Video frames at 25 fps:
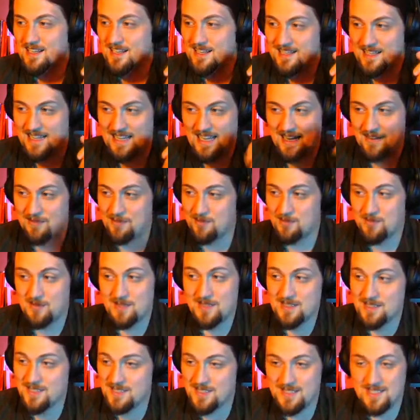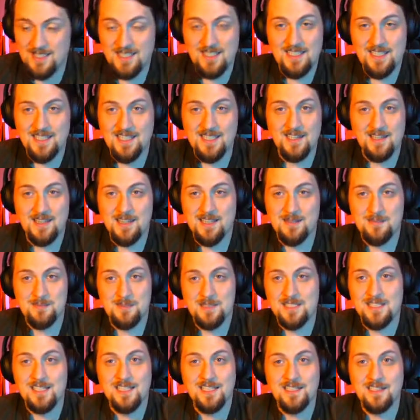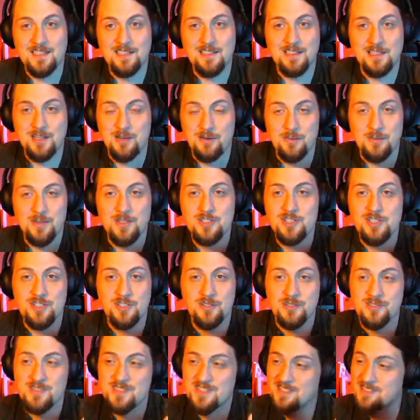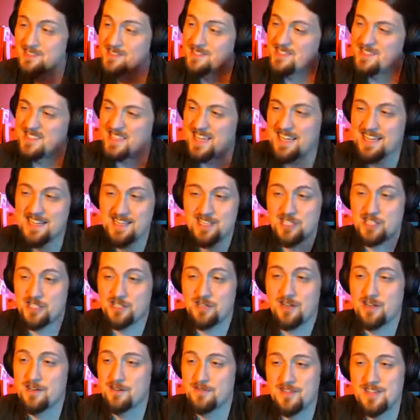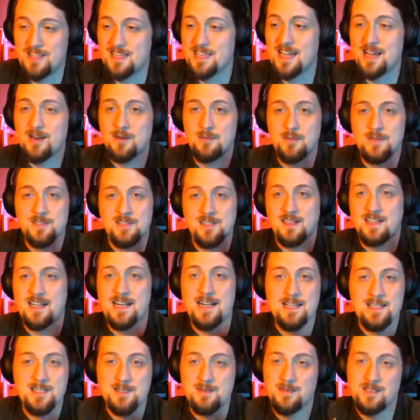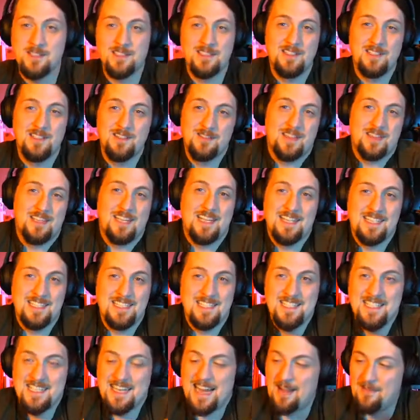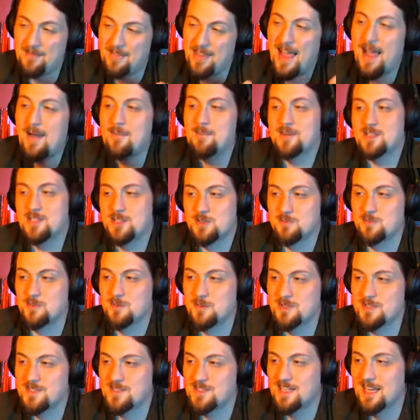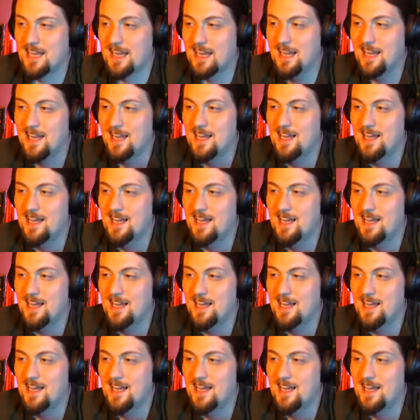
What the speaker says: I haven't really seen anything particularly original since, I guess, Shaun of the Dead was the last one, and even then it didn't have that much more to say.